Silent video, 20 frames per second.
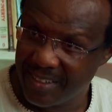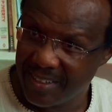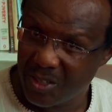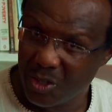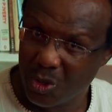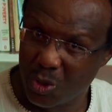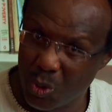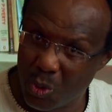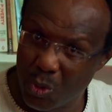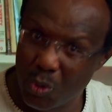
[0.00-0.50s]

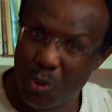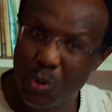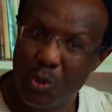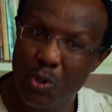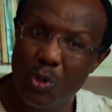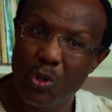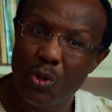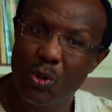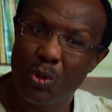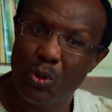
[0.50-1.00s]
So,
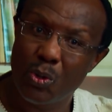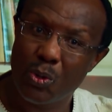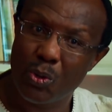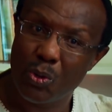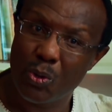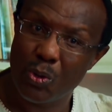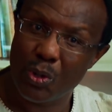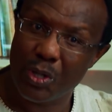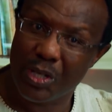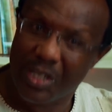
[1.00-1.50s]

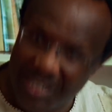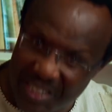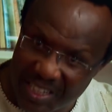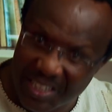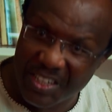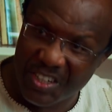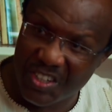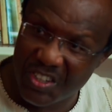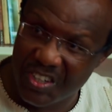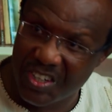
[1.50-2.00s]
is
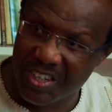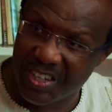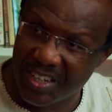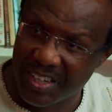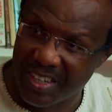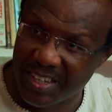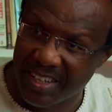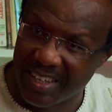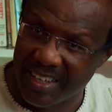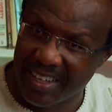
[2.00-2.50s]
it
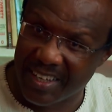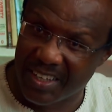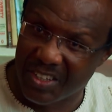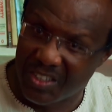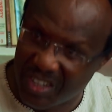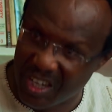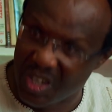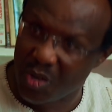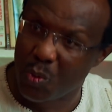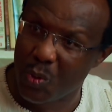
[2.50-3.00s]

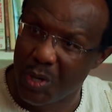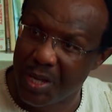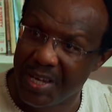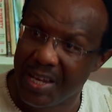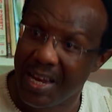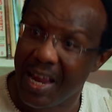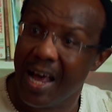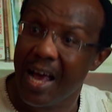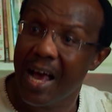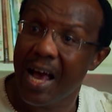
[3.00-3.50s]

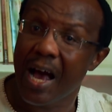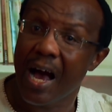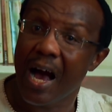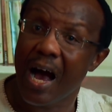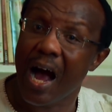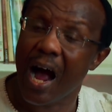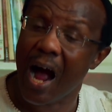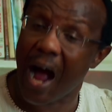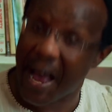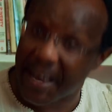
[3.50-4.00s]
genuine?
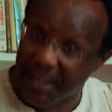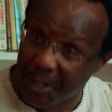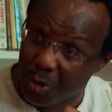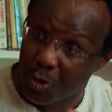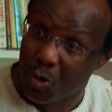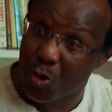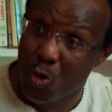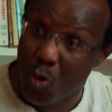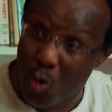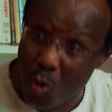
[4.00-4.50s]
I
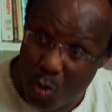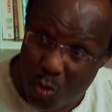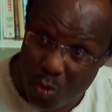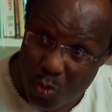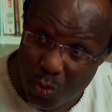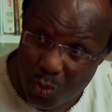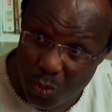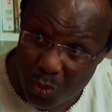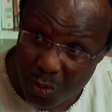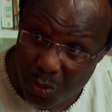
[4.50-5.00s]
don't
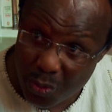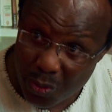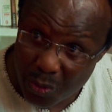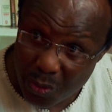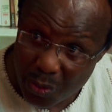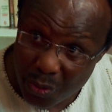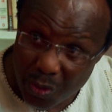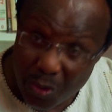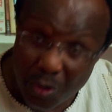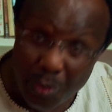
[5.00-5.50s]
know.
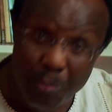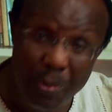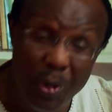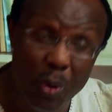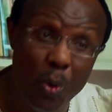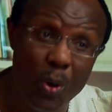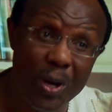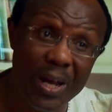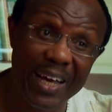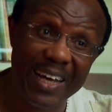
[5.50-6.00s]
But
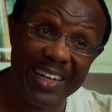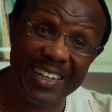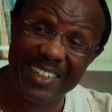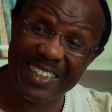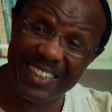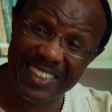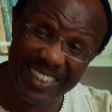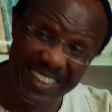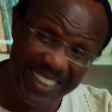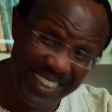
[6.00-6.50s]
what I can
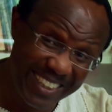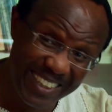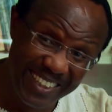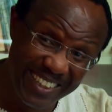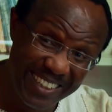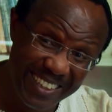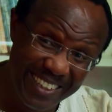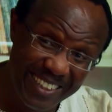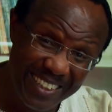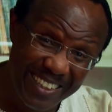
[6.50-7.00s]
say,
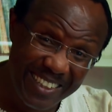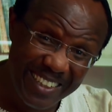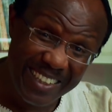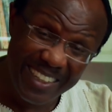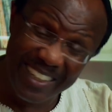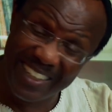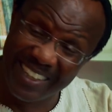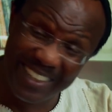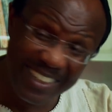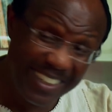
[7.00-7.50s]

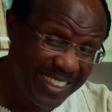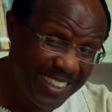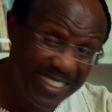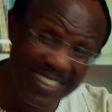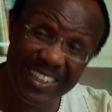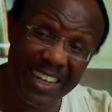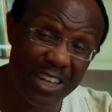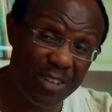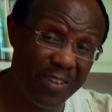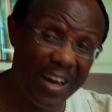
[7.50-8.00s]
it is
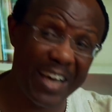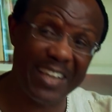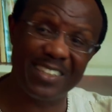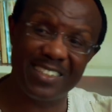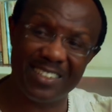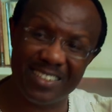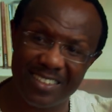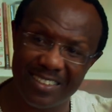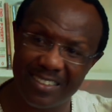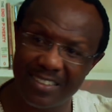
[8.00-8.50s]

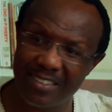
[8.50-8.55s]
ill-advised.